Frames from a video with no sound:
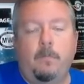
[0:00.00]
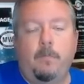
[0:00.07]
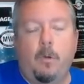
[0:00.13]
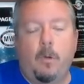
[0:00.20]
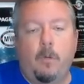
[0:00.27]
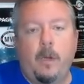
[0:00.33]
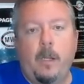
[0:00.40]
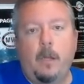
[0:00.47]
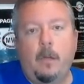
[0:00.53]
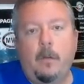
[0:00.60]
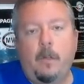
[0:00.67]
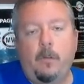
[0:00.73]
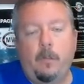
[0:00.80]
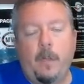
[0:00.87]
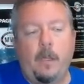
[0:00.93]
Puerto Rico,
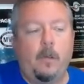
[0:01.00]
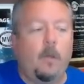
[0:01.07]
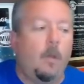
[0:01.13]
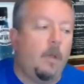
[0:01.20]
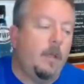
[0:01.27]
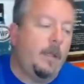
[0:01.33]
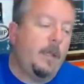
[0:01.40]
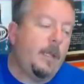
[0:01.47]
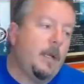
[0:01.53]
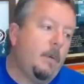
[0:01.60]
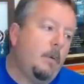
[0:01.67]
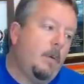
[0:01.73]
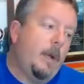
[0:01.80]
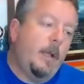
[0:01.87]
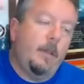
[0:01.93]
Hispaniola, and they
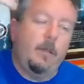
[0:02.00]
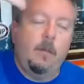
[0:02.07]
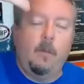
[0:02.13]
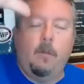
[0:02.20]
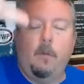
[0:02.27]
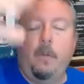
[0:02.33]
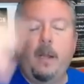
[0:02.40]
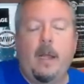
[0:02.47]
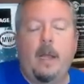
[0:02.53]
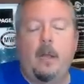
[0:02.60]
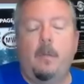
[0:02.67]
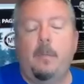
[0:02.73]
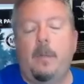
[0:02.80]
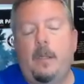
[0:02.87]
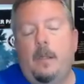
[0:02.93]
come around a little bit
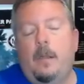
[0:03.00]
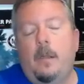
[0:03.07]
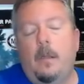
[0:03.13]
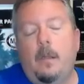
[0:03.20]
higher up in